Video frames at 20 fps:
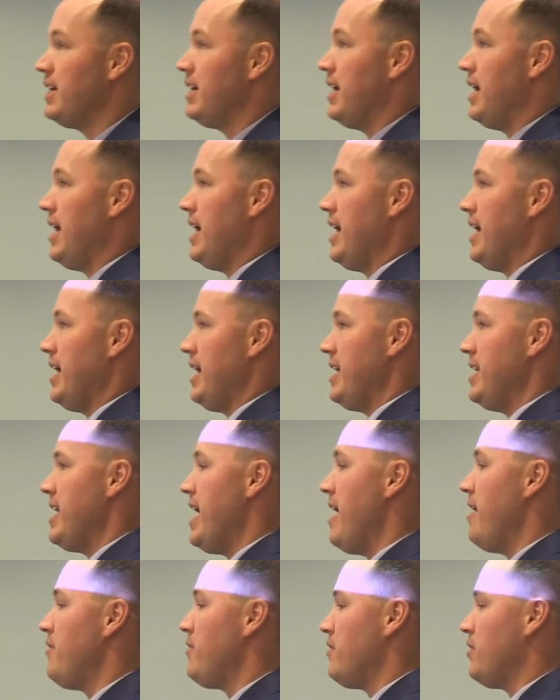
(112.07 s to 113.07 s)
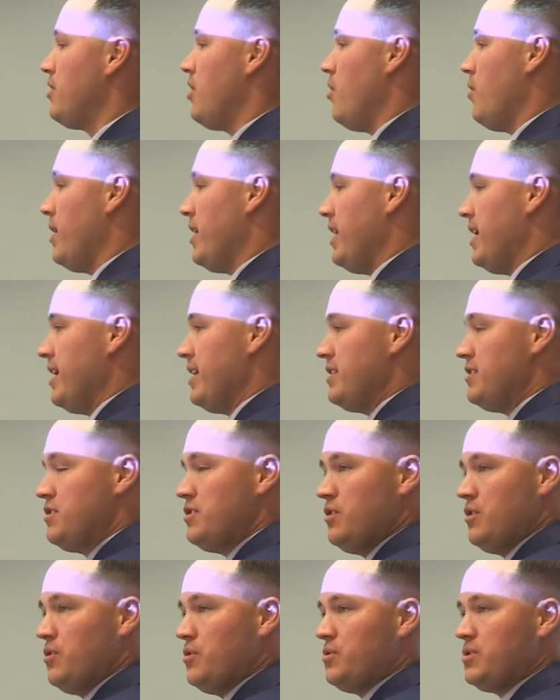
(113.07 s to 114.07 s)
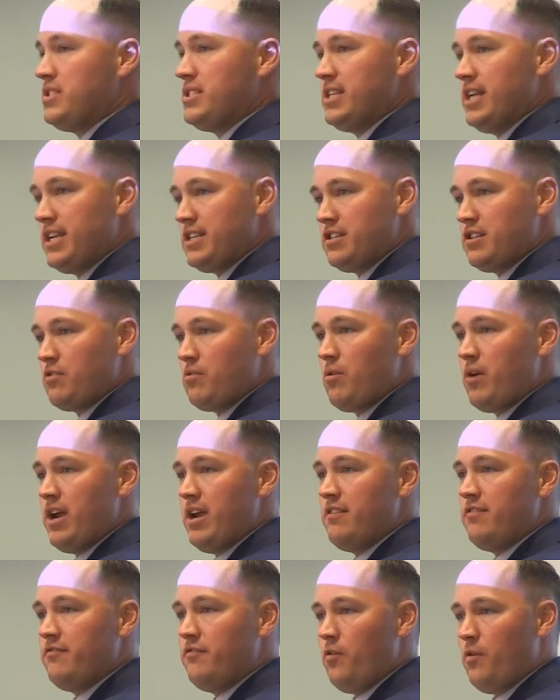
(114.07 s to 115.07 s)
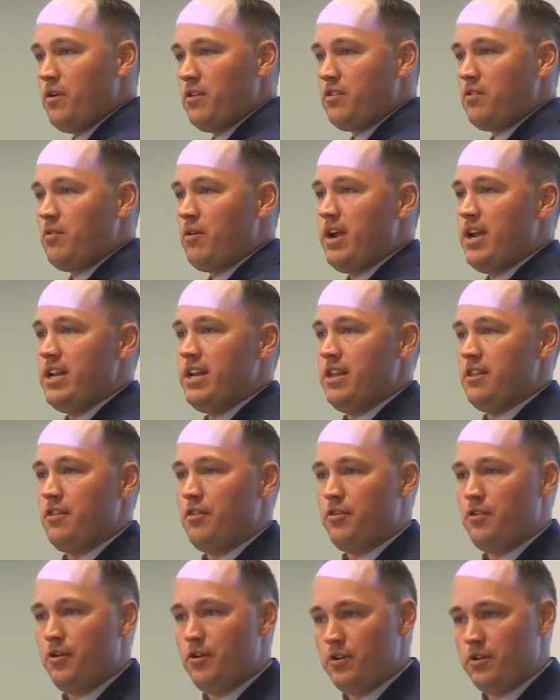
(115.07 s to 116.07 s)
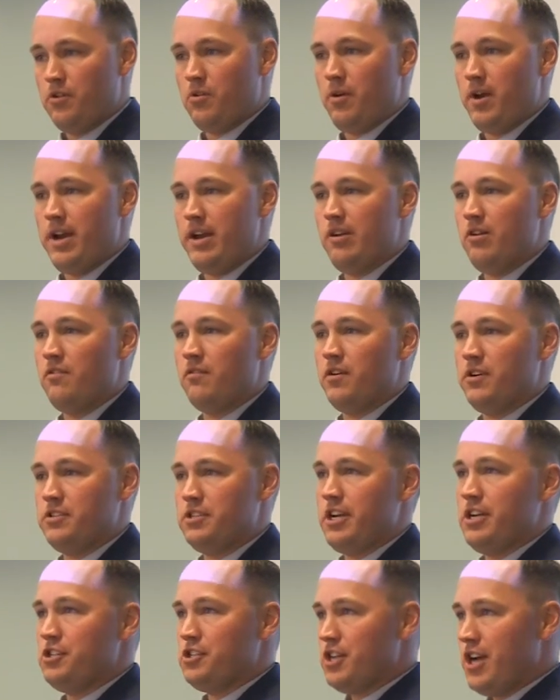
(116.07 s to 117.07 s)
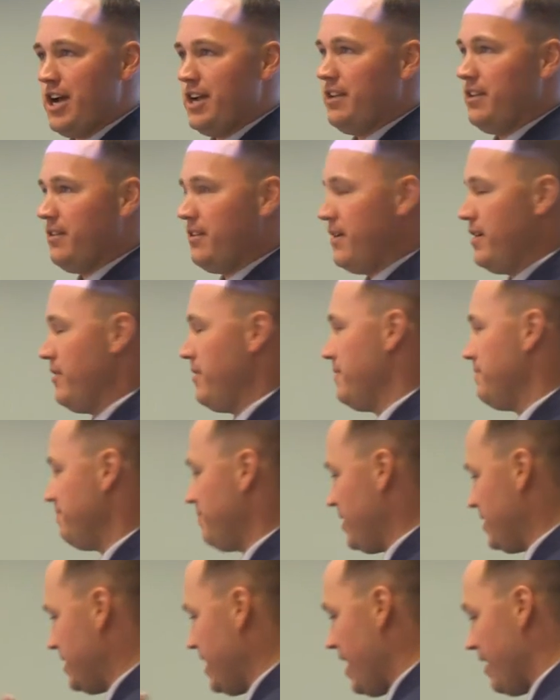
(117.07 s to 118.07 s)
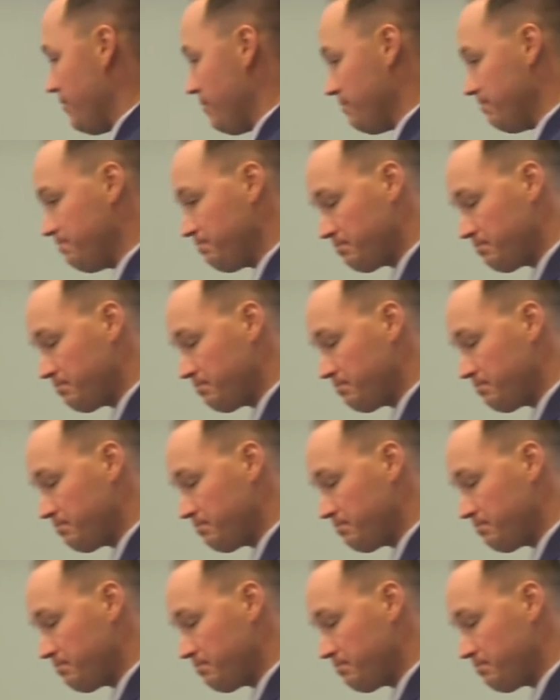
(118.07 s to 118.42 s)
Now they're going into sixth grade, fourth grade, and third grade over at Jay Scheidler here in town.